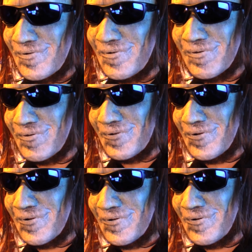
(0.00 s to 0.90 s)
This is
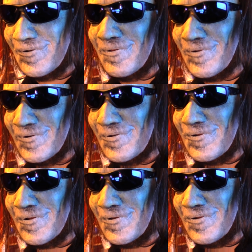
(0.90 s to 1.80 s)
the 3rd
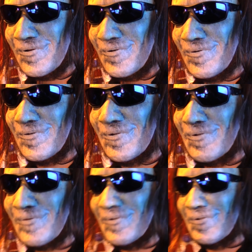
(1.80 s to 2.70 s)
day now, and
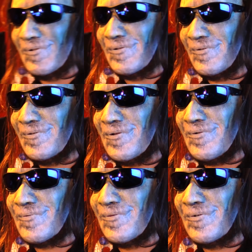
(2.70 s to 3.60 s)
I've only
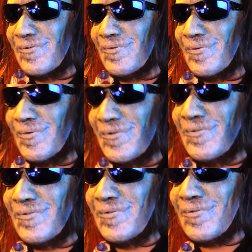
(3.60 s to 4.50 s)
stopped
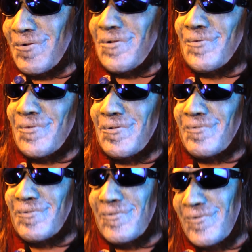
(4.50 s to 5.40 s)
once to try to
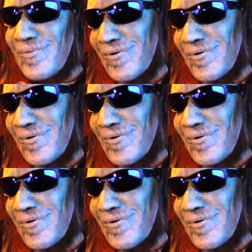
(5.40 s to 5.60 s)
rest, and it didn't